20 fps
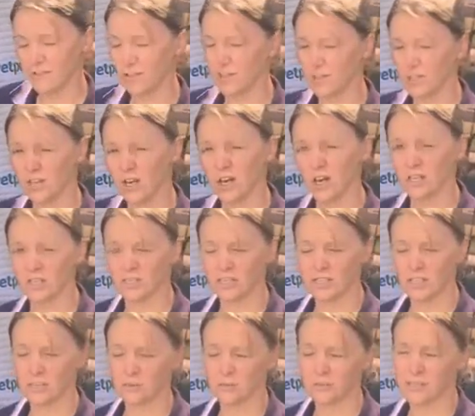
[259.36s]
on the yard,
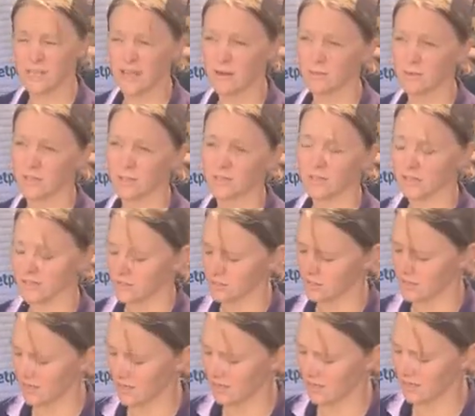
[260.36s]
it comes out with us,
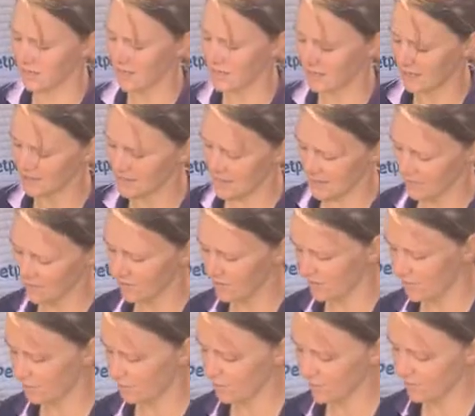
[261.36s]
and it has
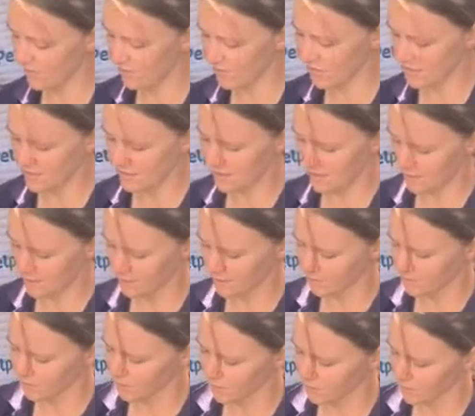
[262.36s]
everything we ever need in it.
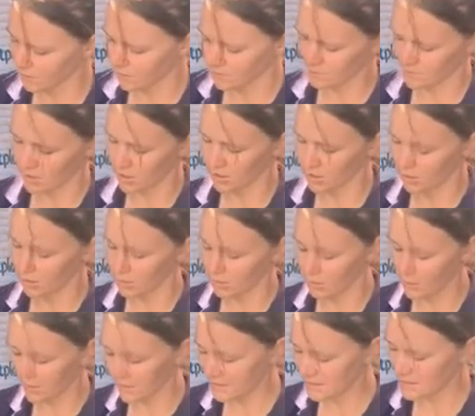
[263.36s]
So
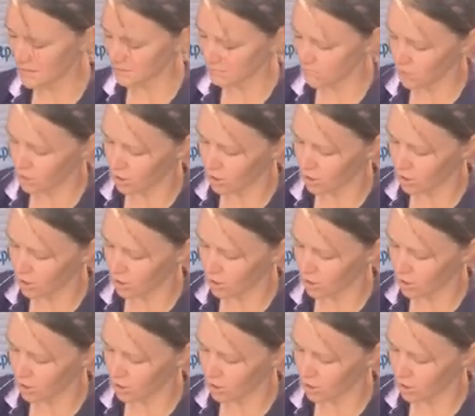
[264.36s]
plenty of